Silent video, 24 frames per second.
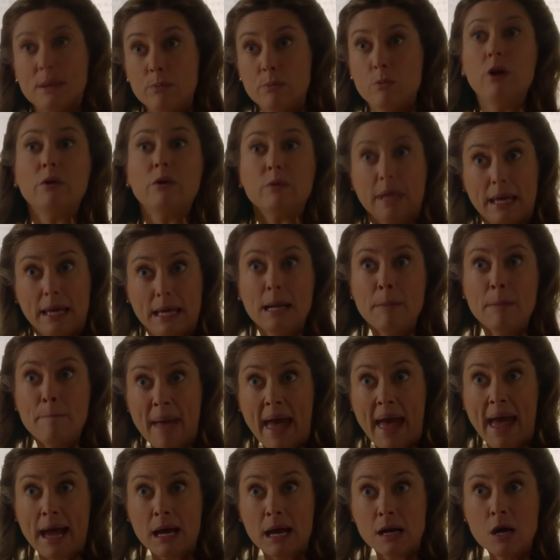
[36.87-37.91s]
will get it
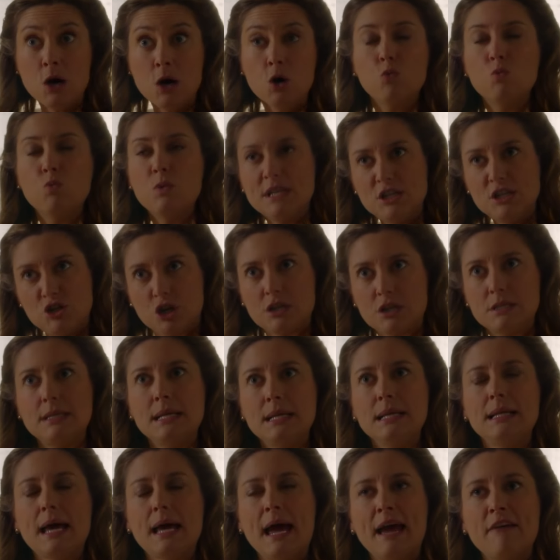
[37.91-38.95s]
back. We just
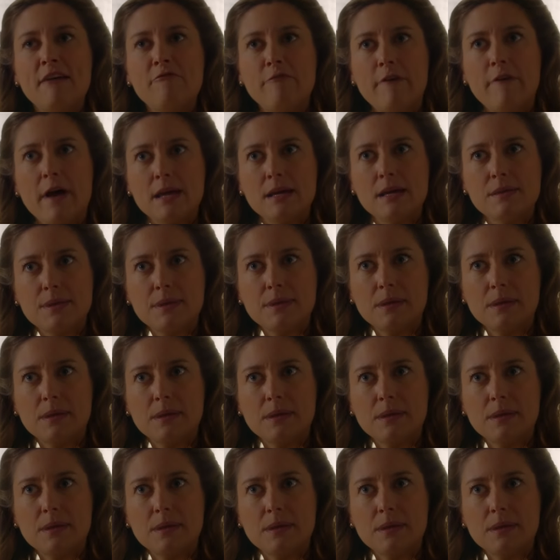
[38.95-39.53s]
need to have faith.